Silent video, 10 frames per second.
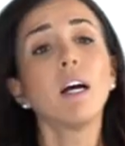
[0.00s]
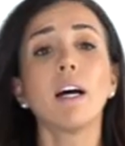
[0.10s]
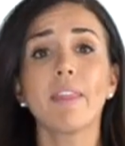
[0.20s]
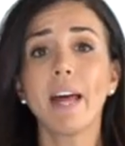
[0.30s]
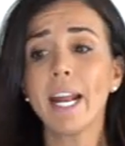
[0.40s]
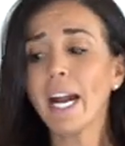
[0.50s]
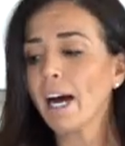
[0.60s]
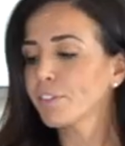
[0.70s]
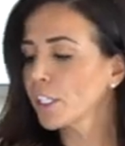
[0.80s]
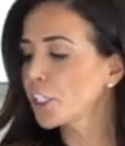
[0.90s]
Then
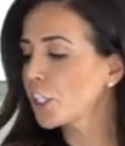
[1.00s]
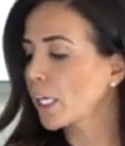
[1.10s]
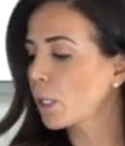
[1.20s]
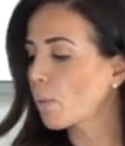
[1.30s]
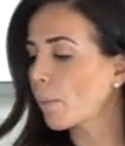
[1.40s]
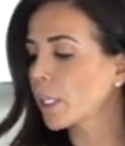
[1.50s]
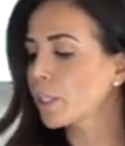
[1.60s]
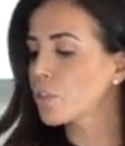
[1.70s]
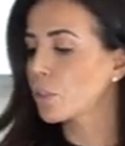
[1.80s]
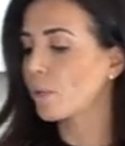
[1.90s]
after the chicken, what we're
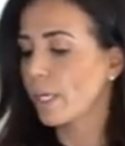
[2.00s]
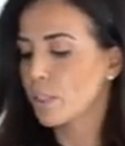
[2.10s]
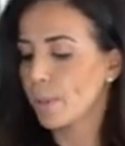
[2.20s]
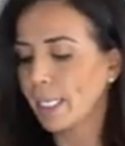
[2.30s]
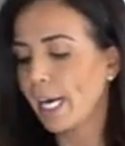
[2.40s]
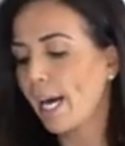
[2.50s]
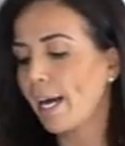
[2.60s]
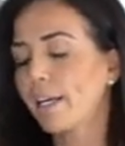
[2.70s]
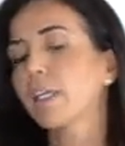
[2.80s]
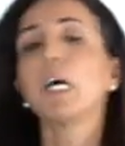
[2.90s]
gonna do is we're gonna
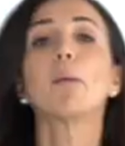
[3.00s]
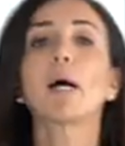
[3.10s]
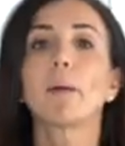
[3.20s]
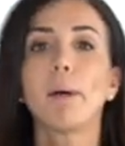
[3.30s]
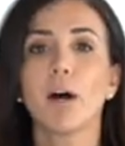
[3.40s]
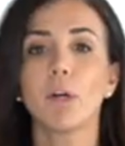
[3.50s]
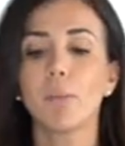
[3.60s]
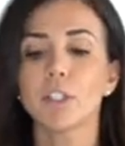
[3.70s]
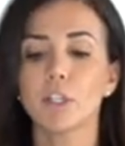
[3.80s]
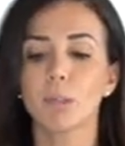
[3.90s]
add about a pound of
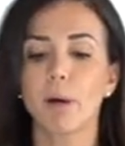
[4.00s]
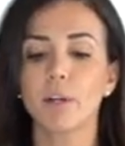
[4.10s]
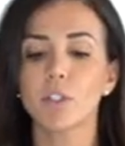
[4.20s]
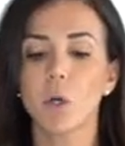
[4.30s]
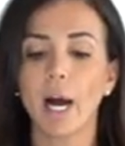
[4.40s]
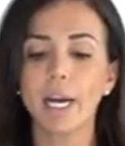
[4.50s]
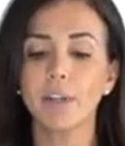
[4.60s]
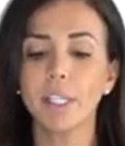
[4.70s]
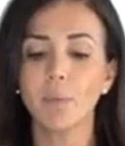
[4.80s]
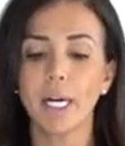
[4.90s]
Brussels sprouts. So I
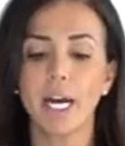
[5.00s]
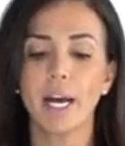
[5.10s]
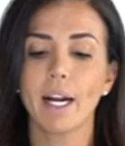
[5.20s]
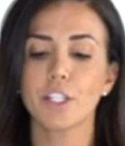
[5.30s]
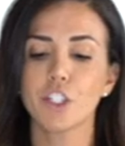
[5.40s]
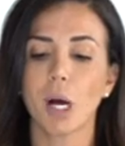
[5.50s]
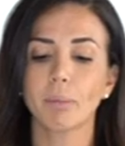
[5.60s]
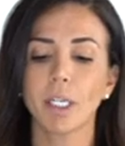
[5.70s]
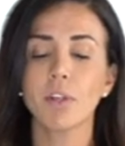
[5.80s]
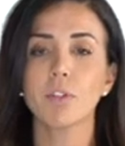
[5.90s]
already went ahead and
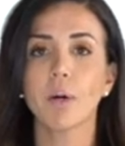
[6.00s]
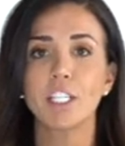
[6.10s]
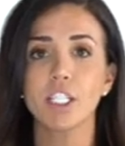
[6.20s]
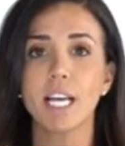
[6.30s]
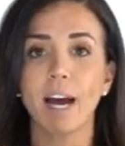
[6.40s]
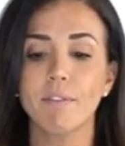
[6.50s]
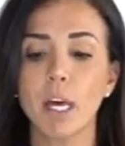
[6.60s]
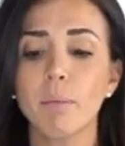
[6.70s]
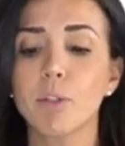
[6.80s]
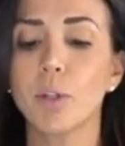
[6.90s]
chopped these, so I just have them.